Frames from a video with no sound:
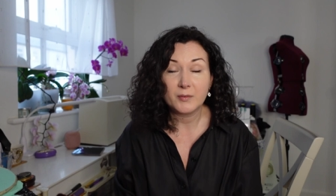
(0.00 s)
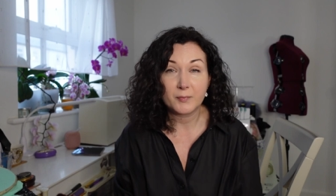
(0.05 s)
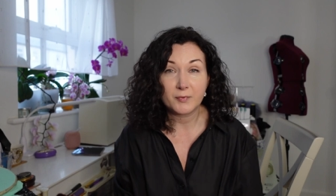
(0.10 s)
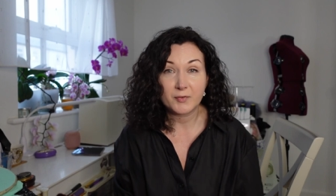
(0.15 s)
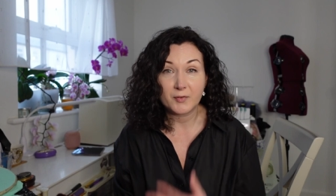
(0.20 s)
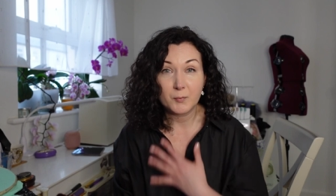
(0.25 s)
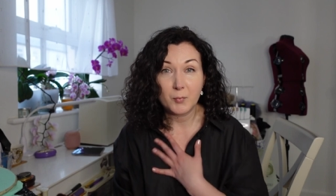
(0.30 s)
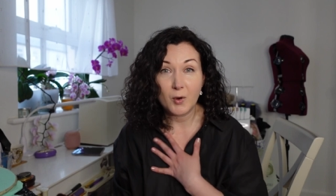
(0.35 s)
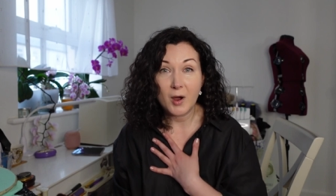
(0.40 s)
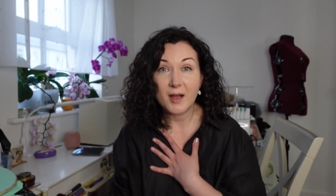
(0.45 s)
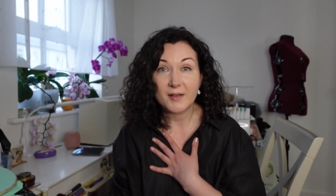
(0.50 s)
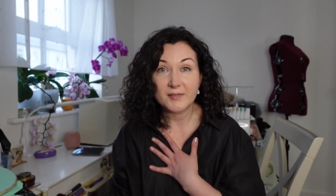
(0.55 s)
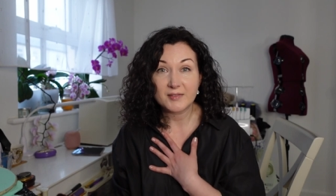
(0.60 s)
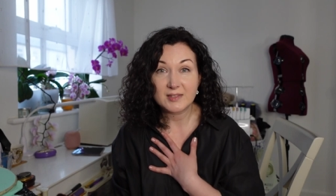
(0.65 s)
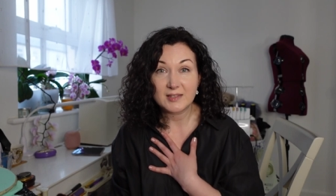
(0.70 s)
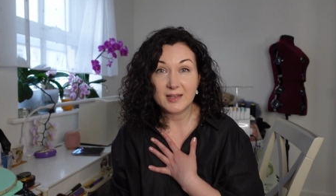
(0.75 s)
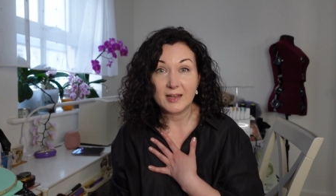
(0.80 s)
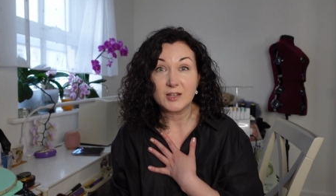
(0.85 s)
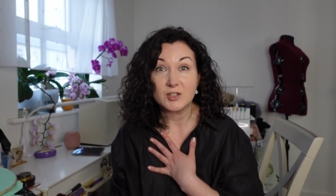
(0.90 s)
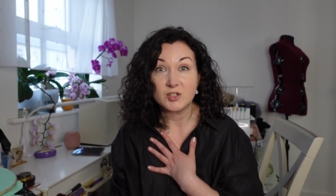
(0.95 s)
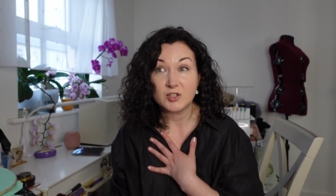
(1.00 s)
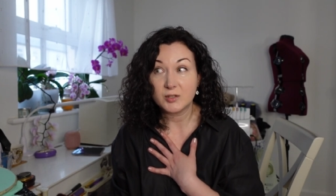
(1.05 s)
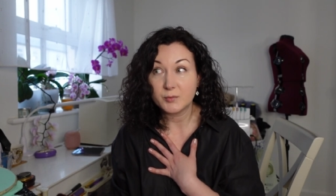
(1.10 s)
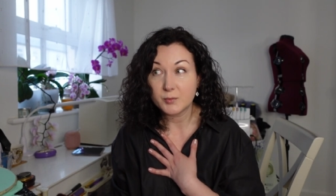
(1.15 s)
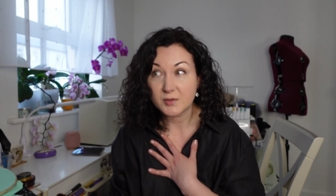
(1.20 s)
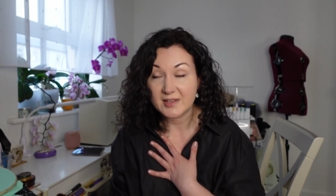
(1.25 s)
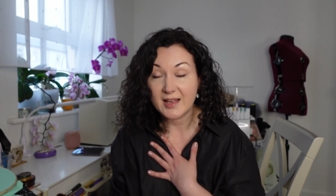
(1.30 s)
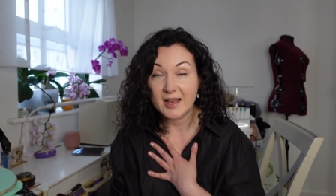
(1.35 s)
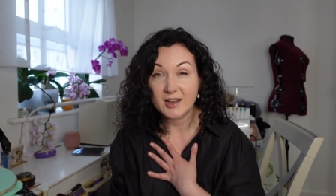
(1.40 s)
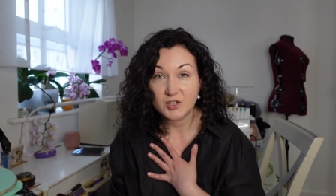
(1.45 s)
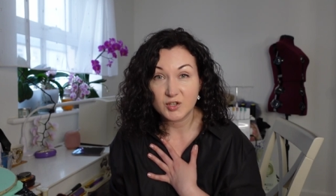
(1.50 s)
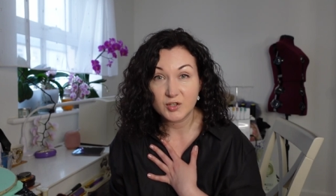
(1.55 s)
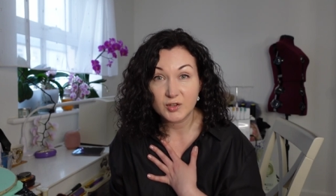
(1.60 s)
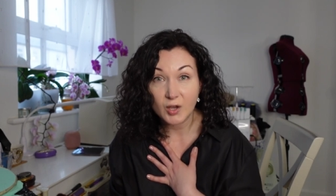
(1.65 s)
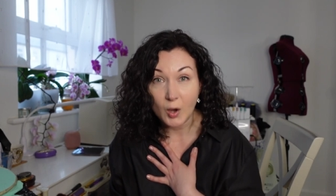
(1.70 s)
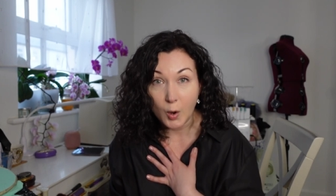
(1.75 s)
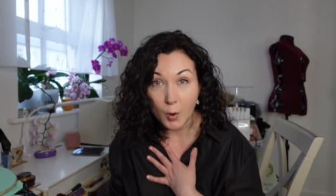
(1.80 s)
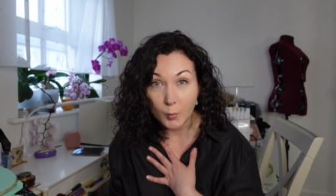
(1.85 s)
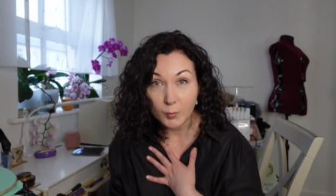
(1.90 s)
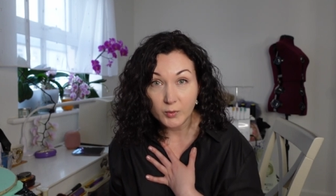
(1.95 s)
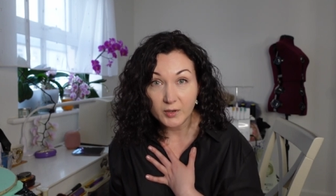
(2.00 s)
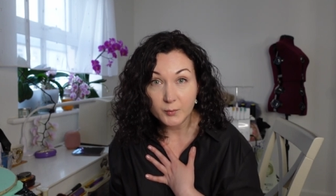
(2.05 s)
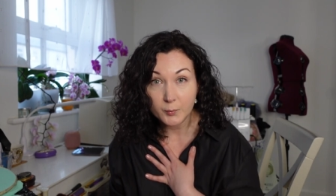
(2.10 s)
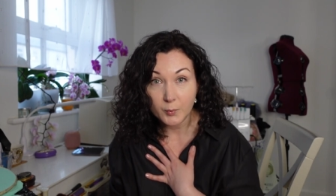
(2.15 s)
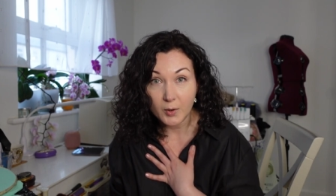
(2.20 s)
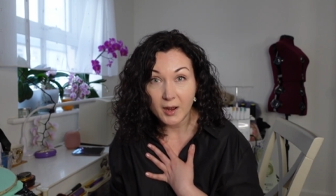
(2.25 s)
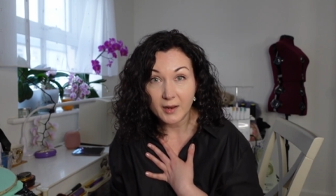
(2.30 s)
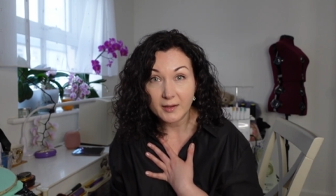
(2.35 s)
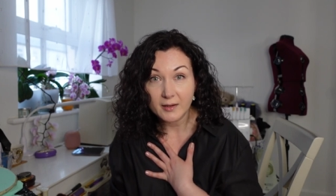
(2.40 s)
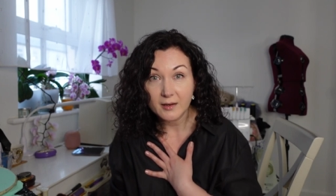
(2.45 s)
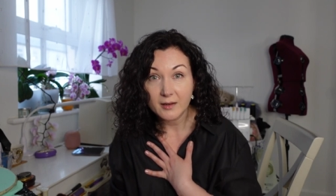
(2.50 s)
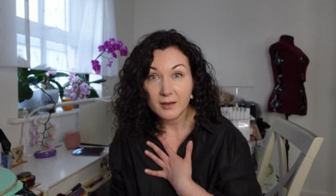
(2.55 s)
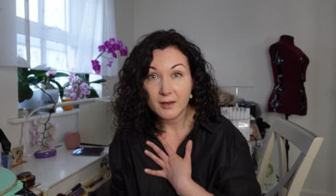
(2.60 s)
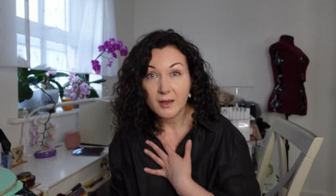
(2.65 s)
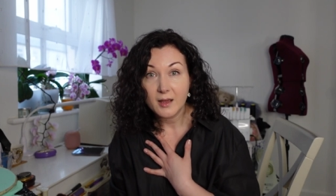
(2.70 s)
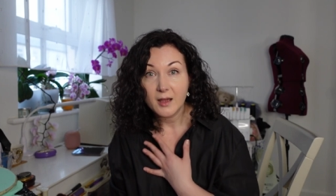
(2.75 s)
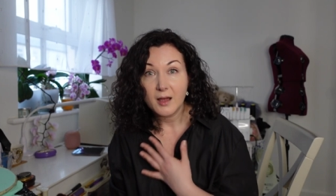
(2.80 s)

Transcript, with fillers: from what I've seen, she was actually the only one